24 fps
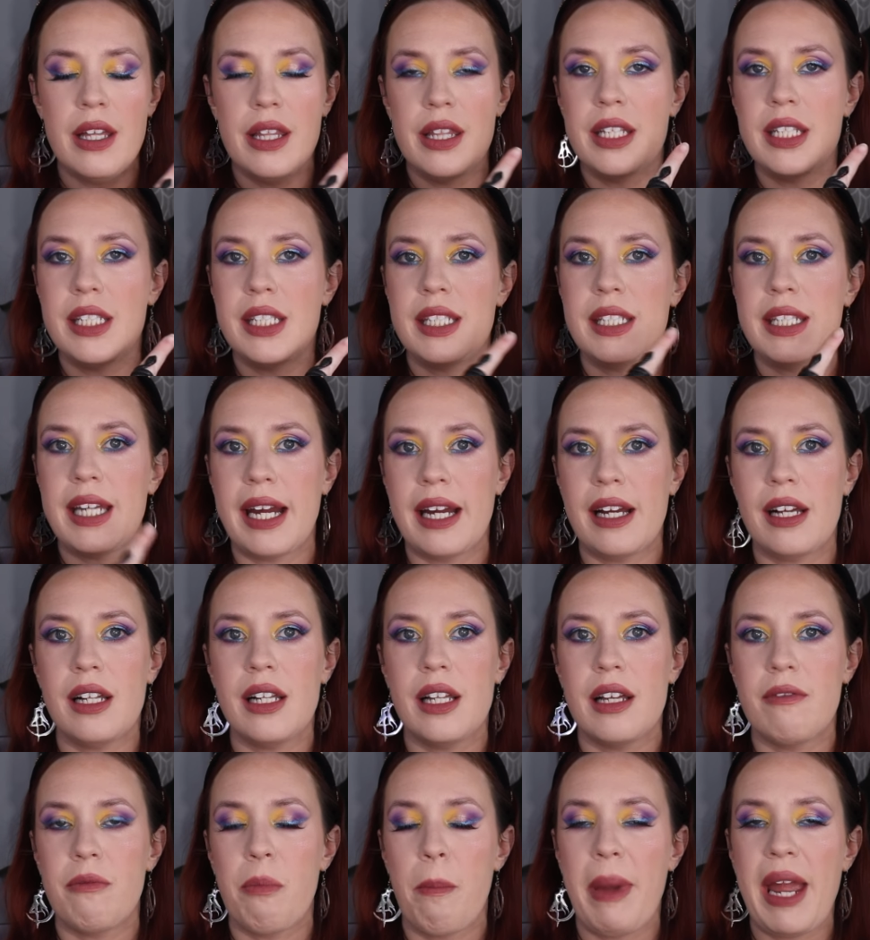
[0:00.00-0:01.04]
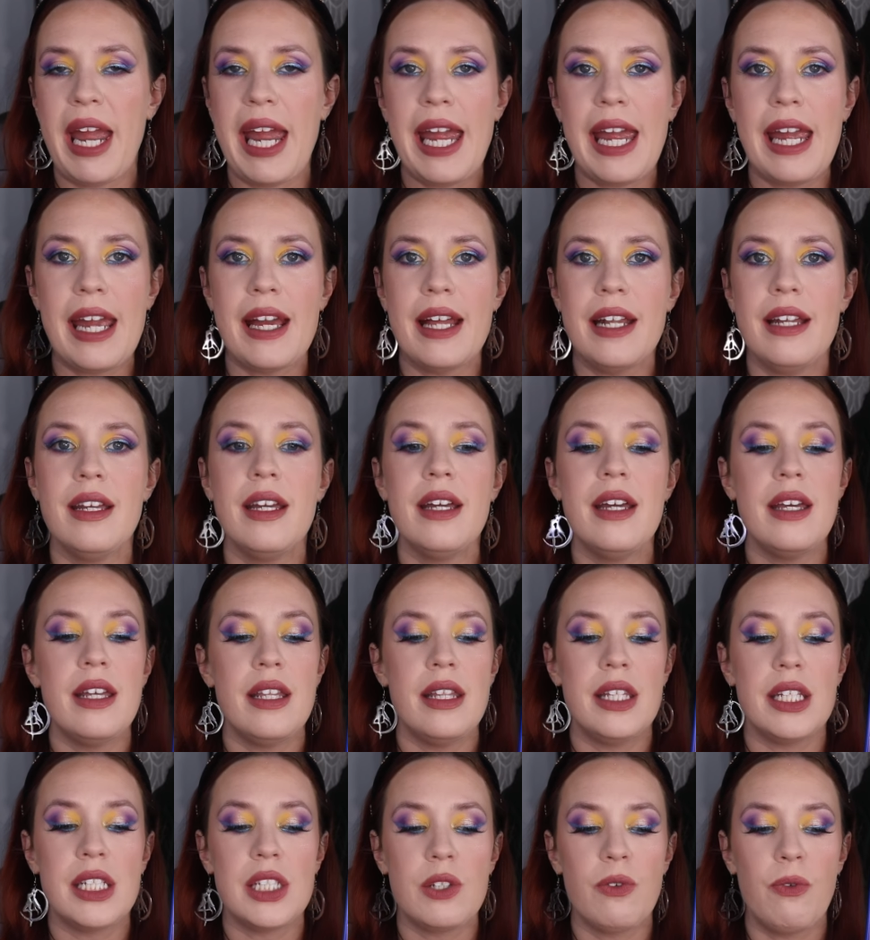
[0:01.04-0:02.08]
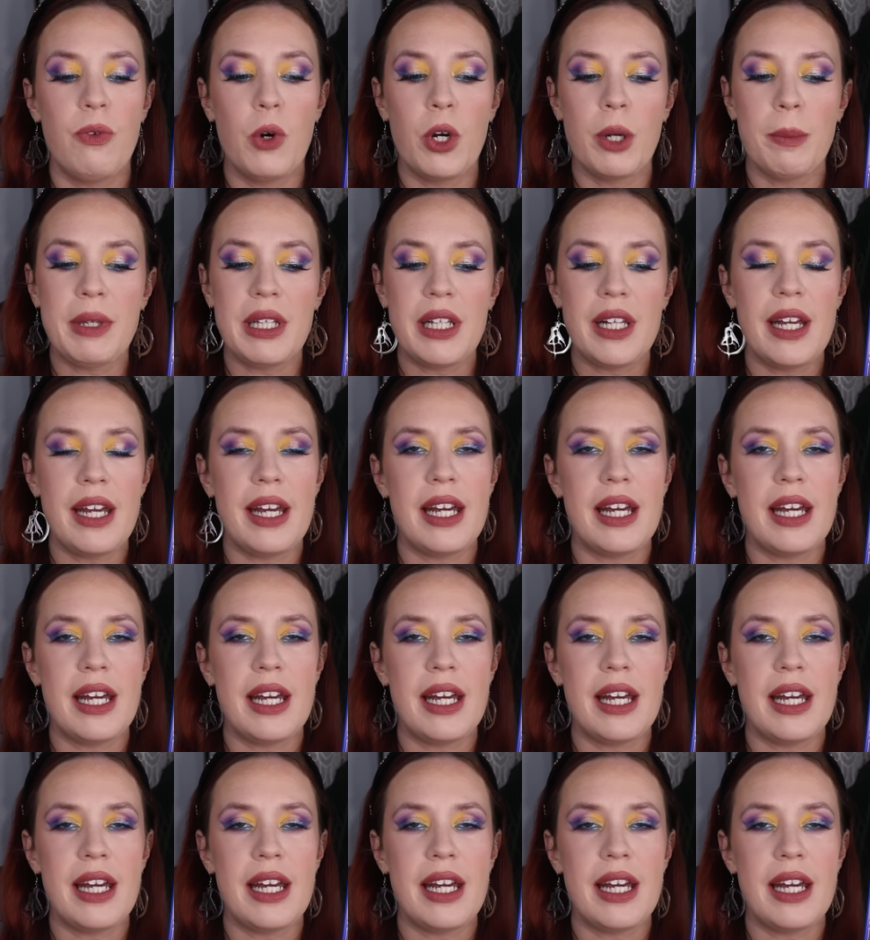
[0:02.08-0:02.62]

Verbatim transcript: this style of pan, this formula